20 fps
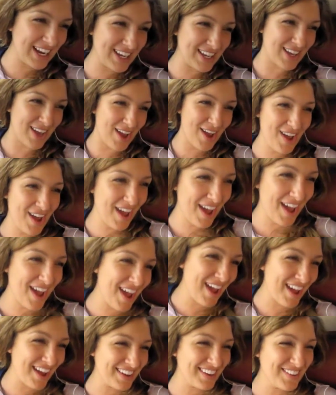I believe in a
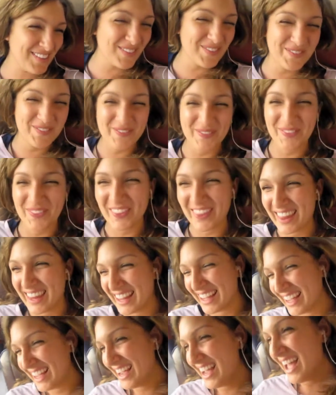world for
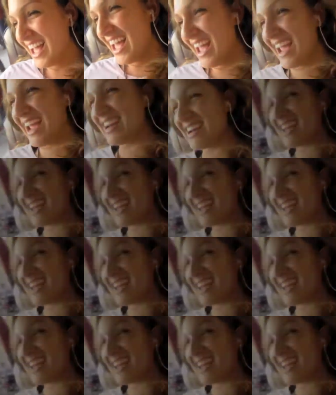women, and that I